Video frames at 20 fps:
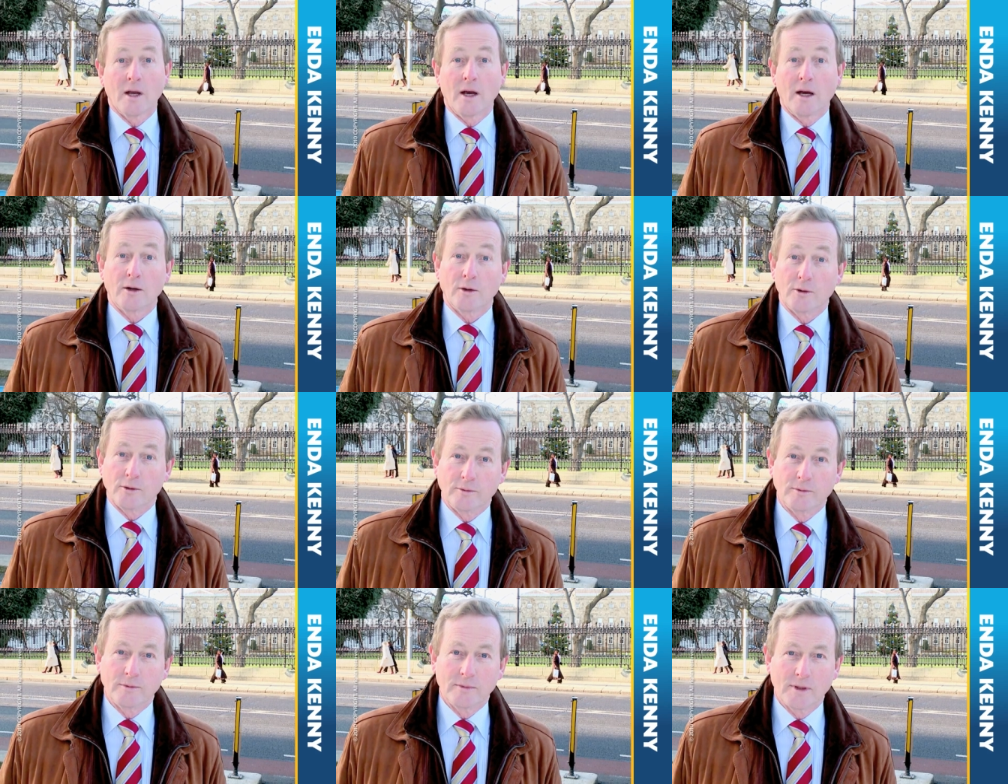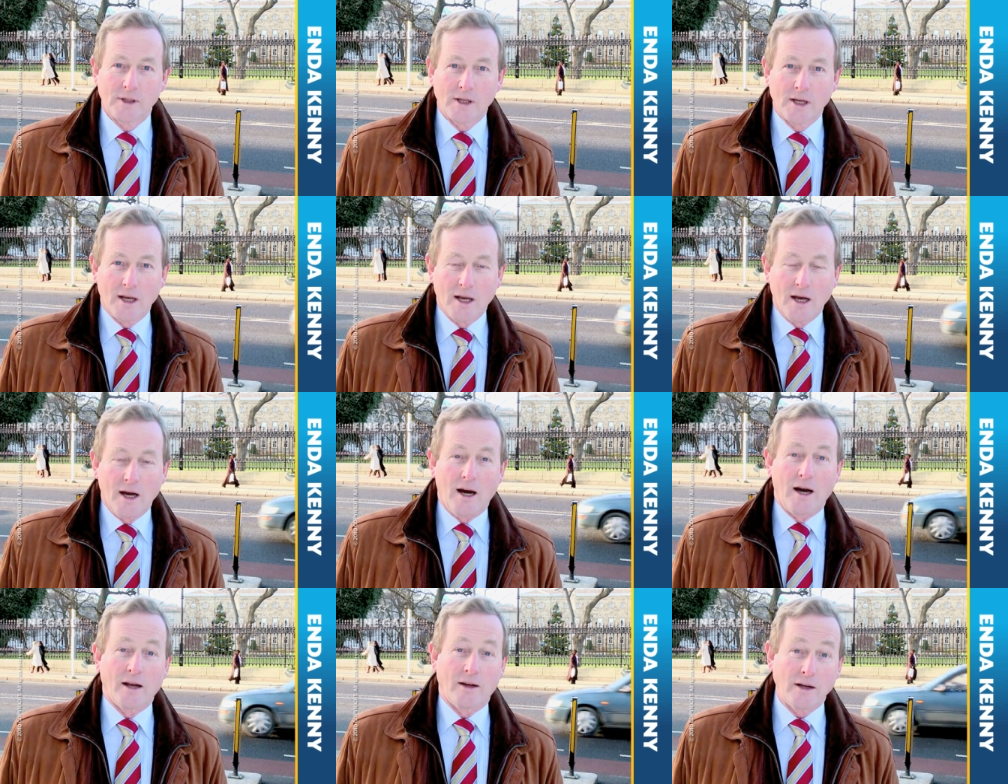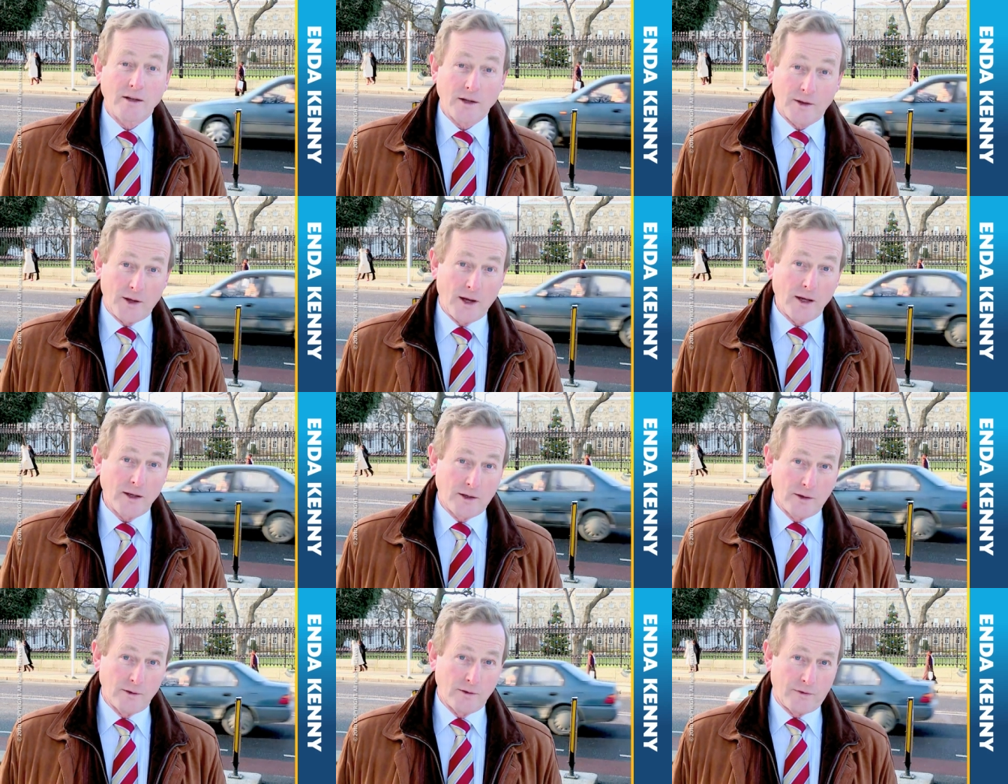Hello. I'd like to
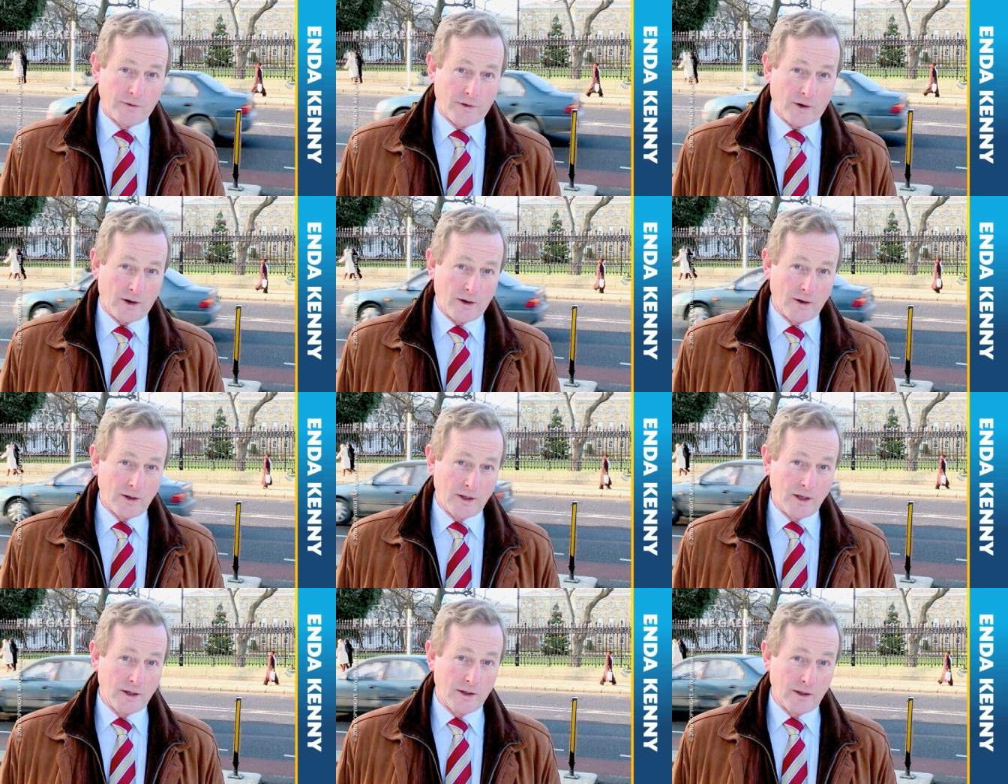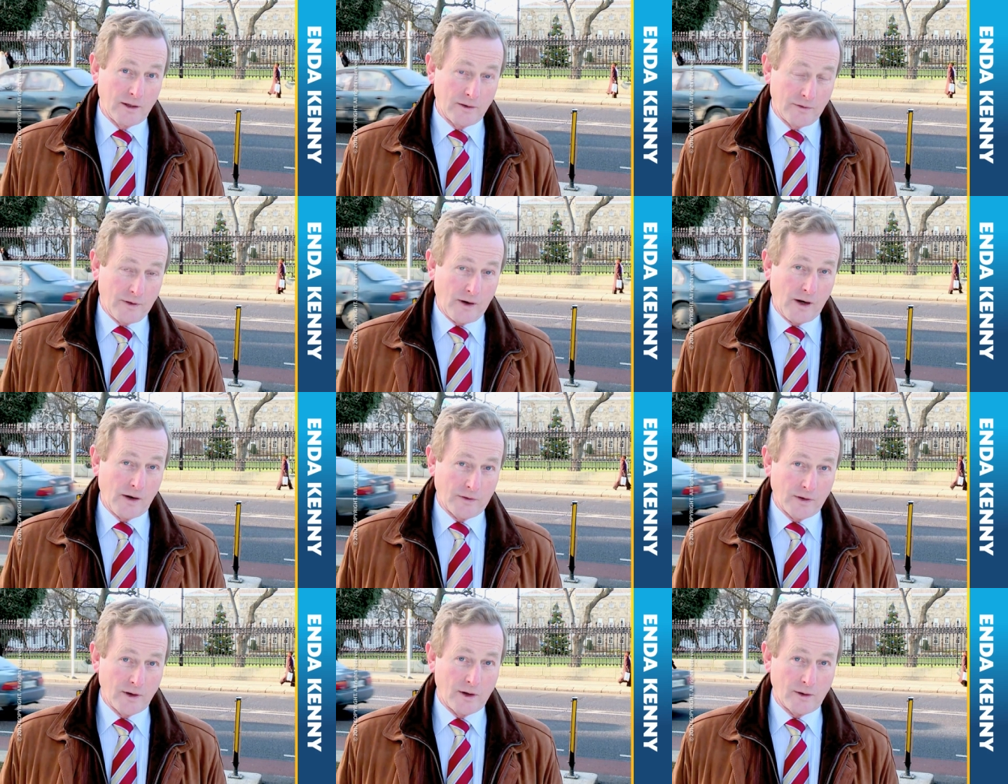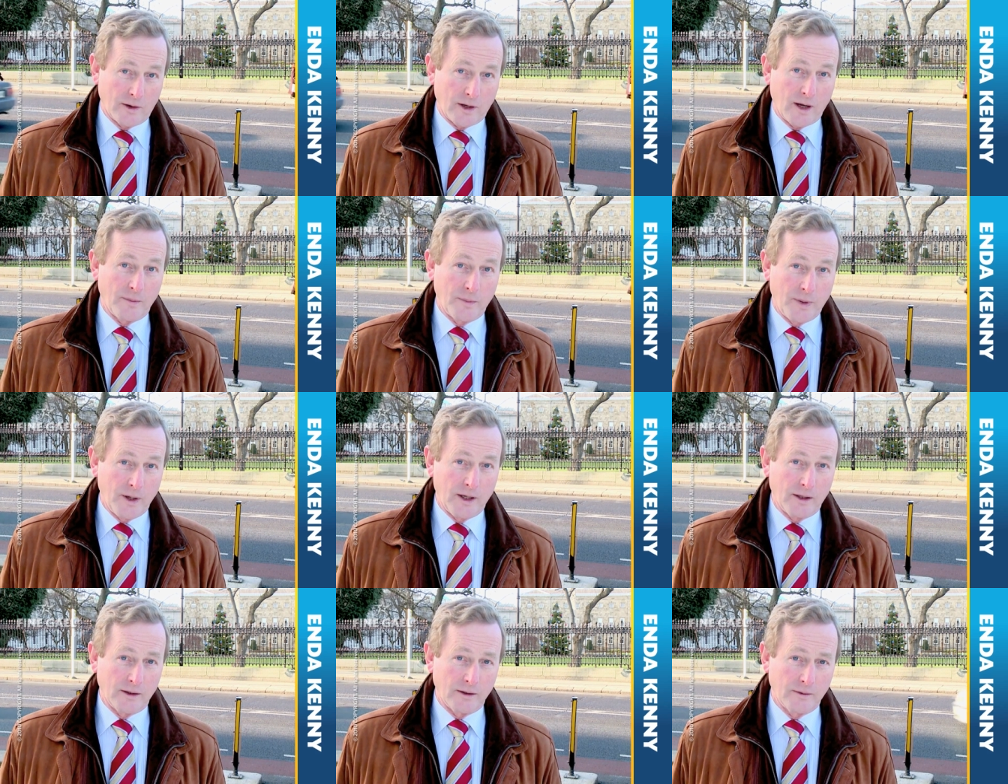thank you for getting involved in our
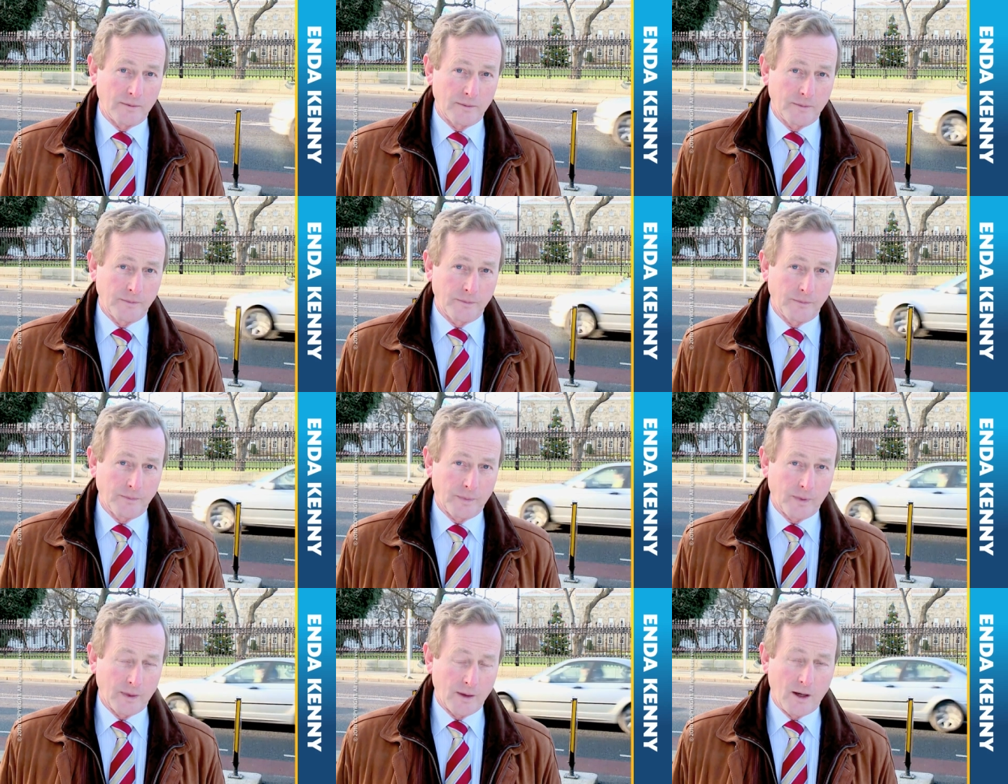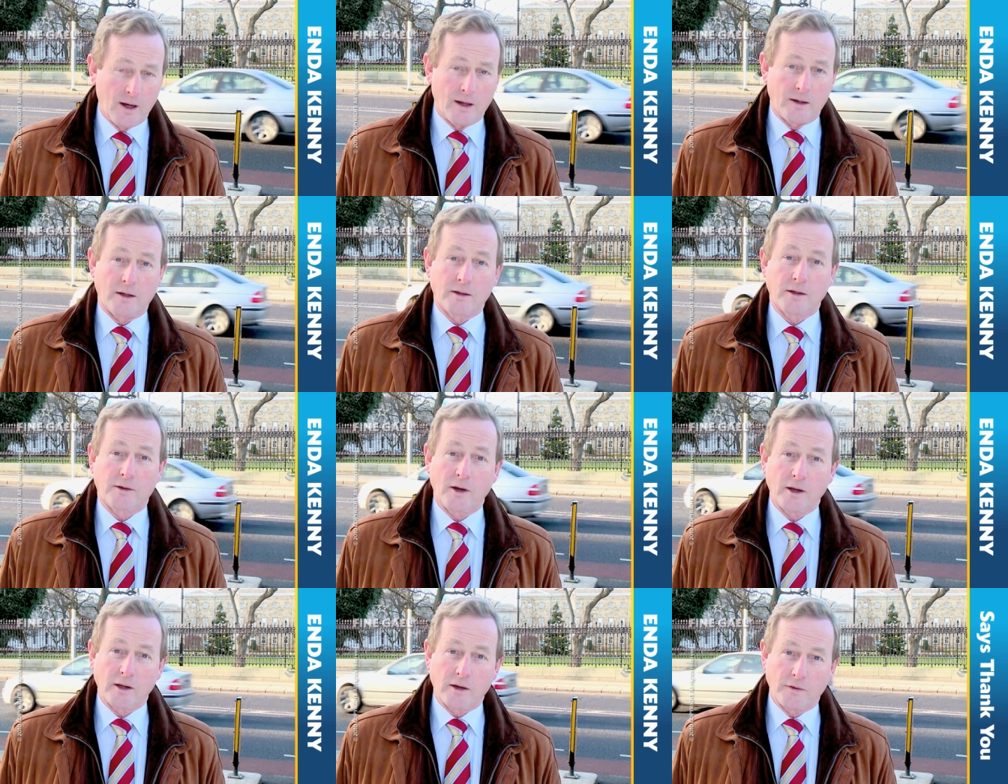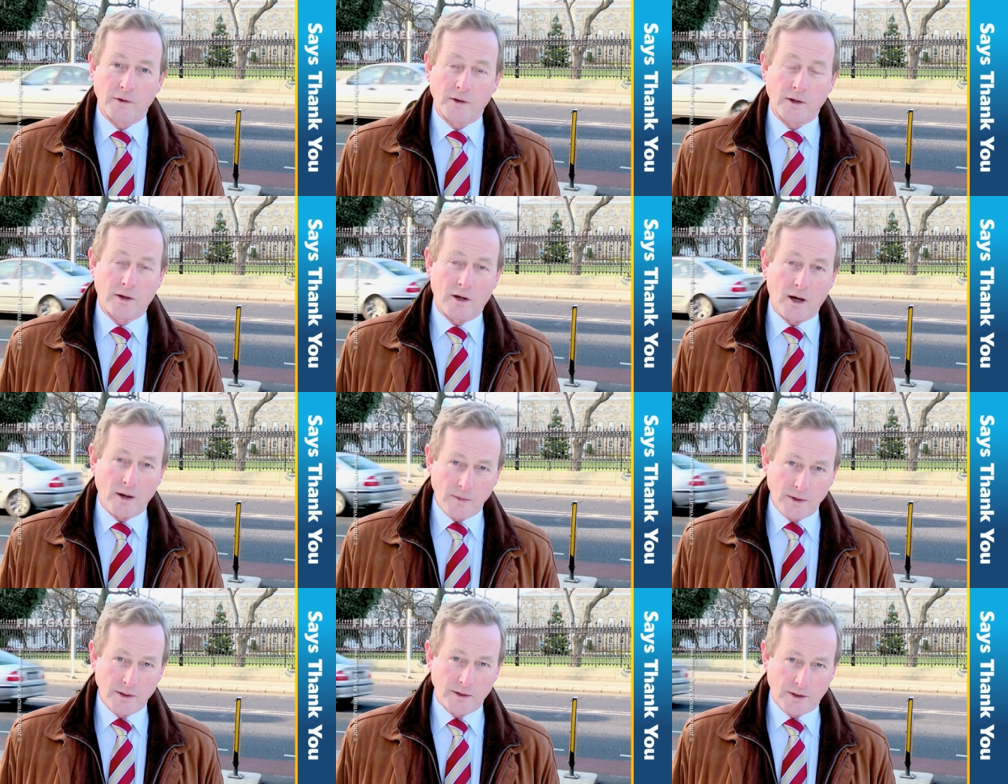campaign. I'd like to thank you for the
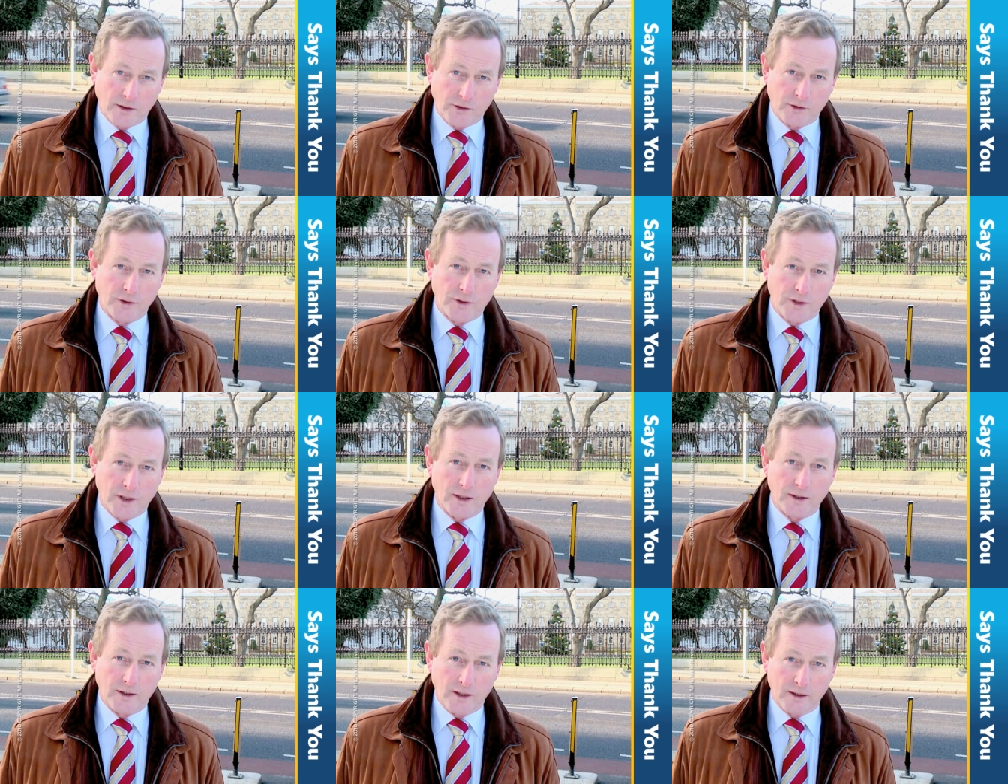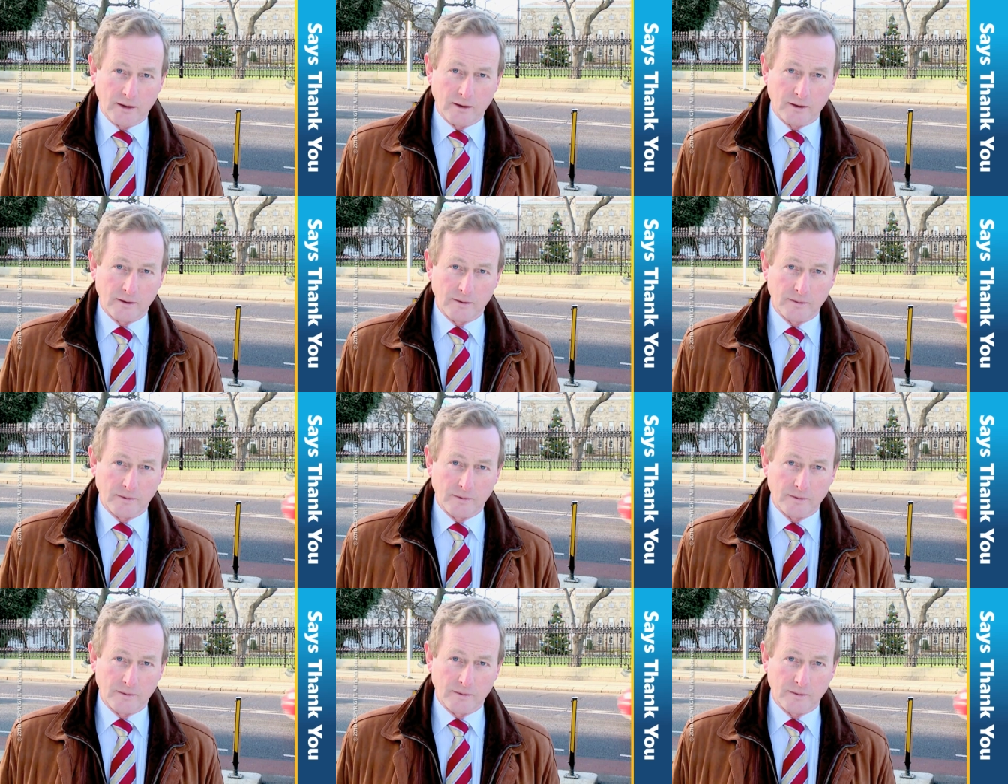comments that you sent in.